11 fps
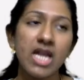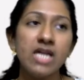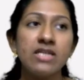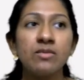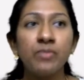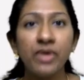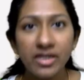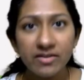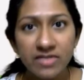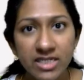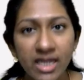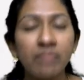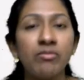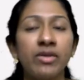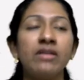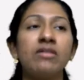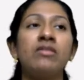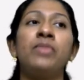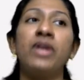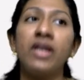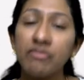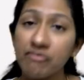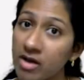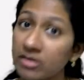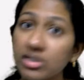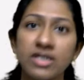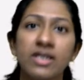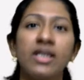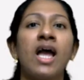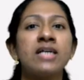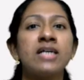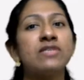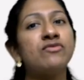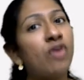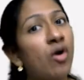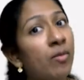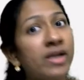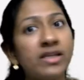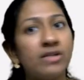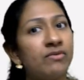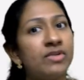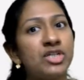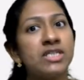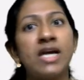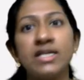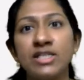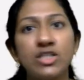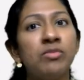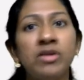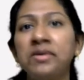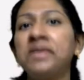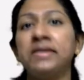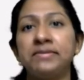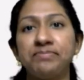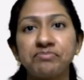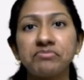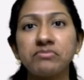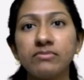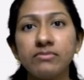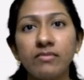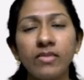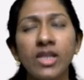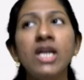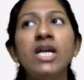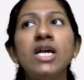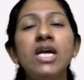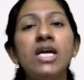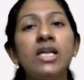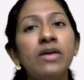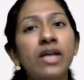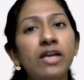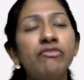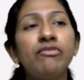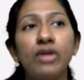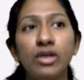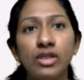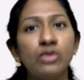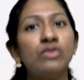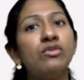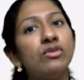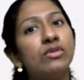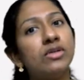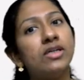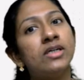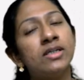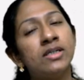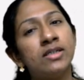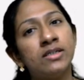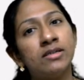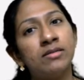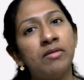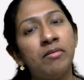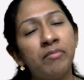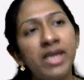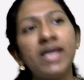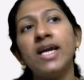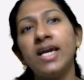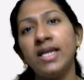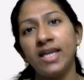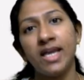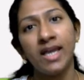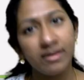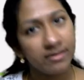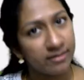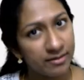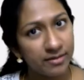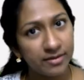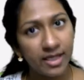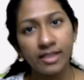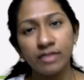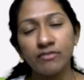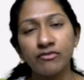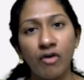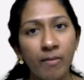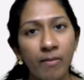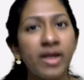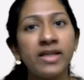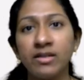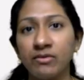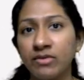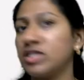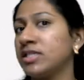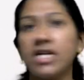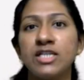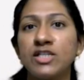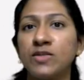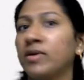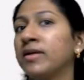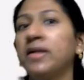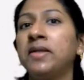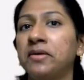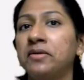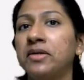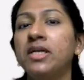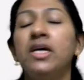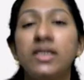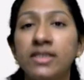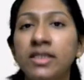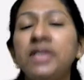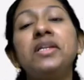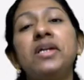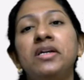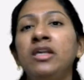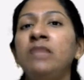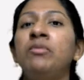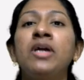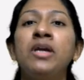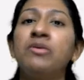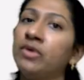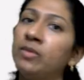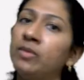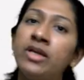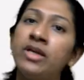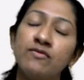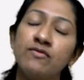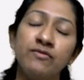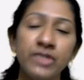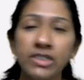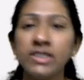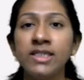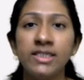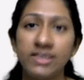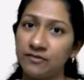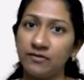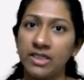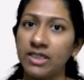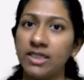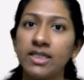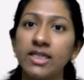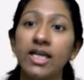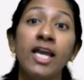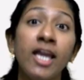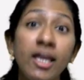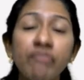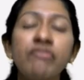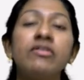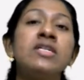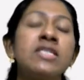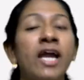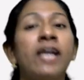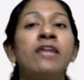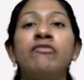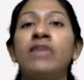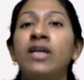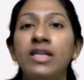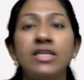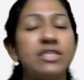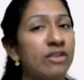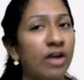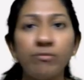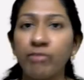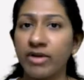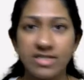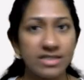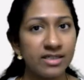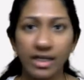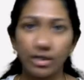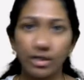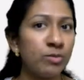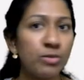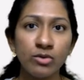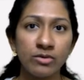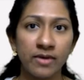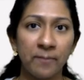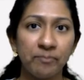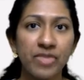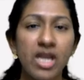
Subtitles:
So printf statement or printf function has a format in which it has to be written. Now, if you make an error in the format in which it has to be written, then debugging will be really difficult if this header file is not present in your program.